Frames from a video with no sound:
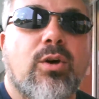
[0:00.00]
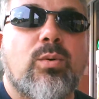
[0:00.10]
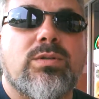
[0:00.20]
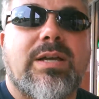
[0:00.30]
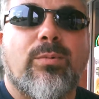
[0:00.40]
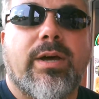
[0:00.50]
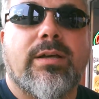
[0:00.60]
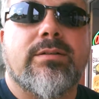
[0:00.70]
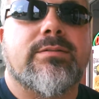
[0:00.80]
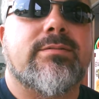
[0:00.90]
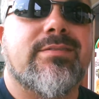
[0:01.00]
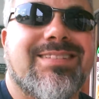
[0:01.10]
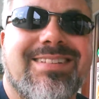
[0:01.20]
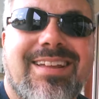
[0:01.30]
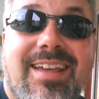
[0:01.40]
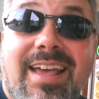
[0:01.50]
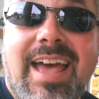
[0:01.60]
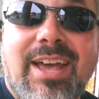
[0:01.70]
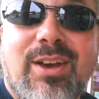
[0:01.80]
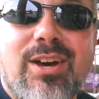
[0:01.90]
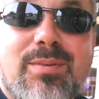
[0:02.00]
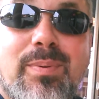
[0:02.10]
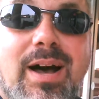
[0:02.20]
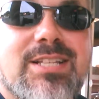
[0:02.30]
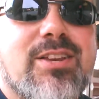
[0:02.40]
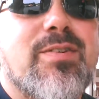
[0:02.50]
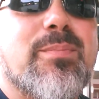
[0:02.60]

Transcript: Ooh, Subway. A good positive